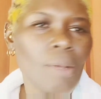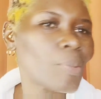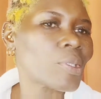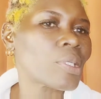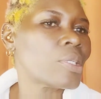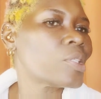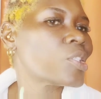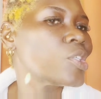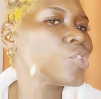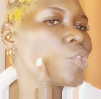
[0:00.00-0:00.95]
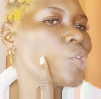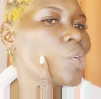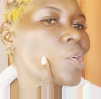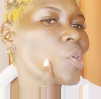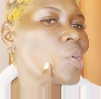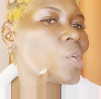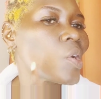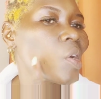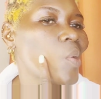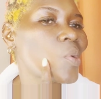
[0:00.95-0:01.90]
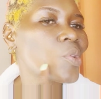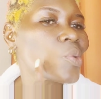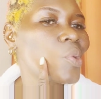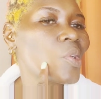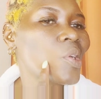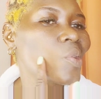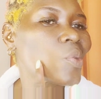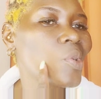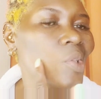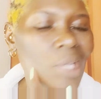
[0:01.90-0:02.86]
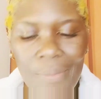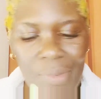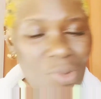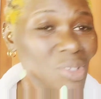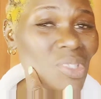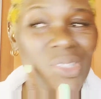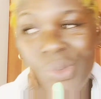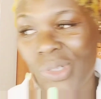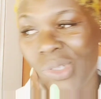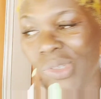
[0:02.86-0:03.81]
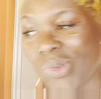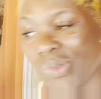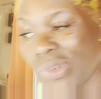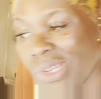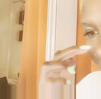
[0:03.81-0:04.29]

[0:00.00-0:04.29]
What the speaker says: put a little tea tree oil. I was doing that all the time because this was good.